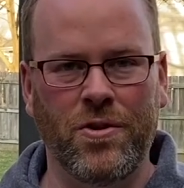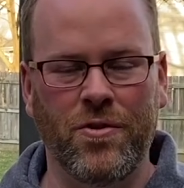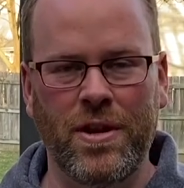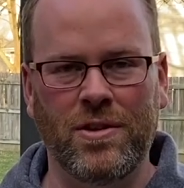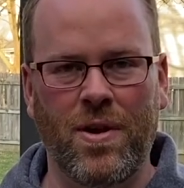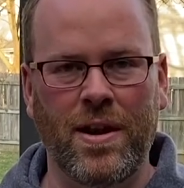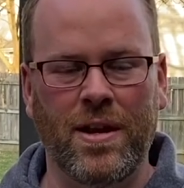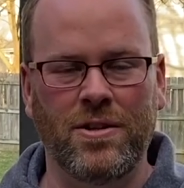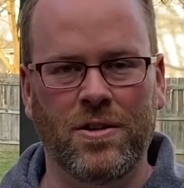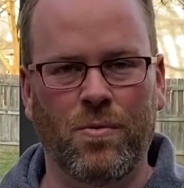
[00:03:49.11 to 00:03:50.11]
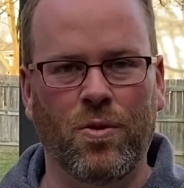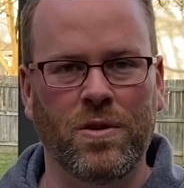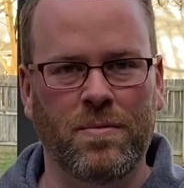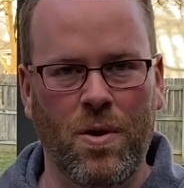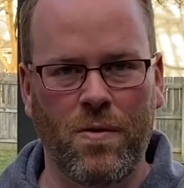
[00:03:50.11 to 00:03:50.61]
degrees trying to get just more
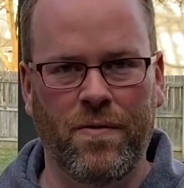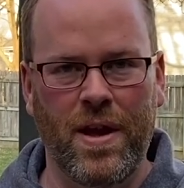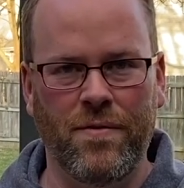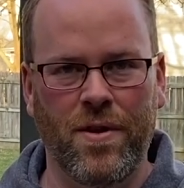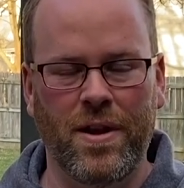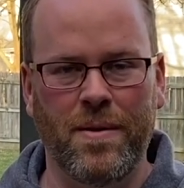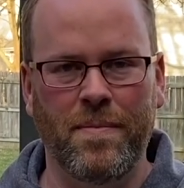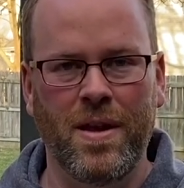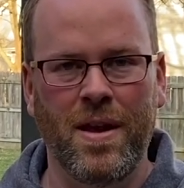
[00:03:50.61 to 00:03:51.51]
smoke flavor in them.